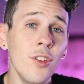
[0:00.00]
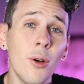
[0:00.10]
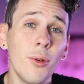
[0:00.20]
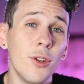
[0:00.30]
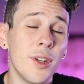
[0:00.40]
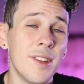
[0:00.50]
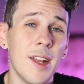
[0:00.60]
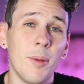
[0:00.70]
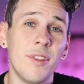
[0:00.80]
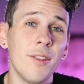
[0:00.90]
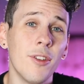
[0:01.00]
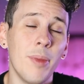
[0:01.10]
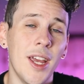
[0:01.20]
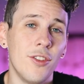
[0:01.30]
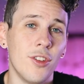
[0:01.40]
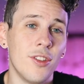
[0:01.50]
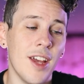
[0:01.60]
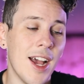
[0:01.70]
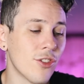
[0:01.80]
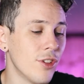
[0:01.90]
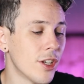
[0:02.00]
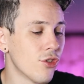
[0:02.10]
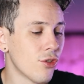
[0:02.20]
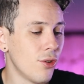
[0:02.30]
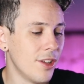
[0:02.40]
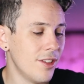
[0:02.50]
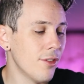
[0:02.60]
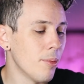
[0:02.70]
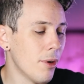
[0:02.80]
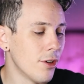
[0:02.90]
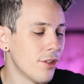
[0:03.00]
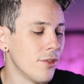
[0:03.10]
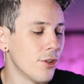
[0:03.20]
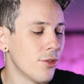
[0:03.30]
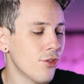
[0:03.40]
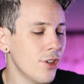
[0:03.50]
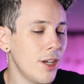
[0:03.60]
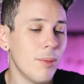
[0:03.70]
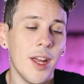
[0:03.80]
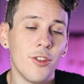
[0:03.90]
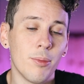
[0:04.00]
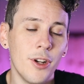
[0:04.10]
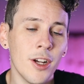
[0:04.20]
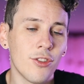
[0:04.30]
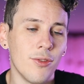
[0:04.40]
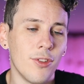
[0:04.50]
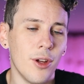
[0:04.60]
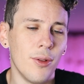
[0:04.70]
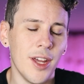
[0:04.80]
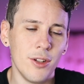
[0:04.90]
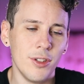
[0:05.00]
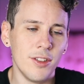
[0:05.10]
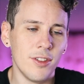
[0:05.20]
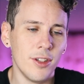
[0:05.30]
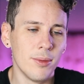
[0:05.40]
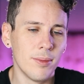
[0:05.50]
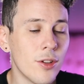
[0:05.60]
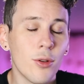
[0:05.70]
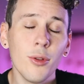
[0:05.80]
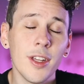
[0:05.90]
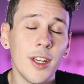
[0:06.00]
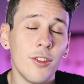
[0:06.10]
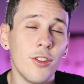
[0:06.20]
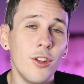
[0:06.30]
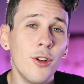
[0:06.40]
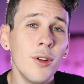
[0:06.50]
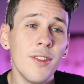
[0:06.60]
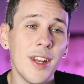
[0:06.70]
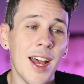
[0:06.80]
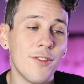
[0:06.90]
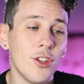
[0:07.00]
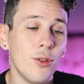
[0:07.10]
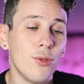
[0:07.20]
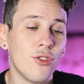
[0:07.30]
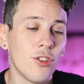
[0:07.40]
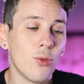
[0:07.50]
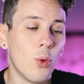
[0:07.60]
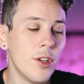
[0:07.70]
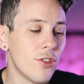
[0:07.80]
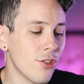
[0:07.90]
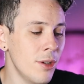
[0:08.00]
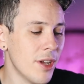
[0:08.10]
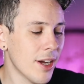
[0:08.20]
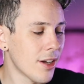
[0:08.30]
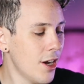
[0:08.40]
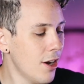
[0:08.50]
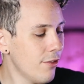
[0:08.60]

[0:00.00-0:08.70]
So you can set up different pages to actually control the different parts of your stream and your production flow that you need to. The cool thing is you don't even have to use just one Stream Deck.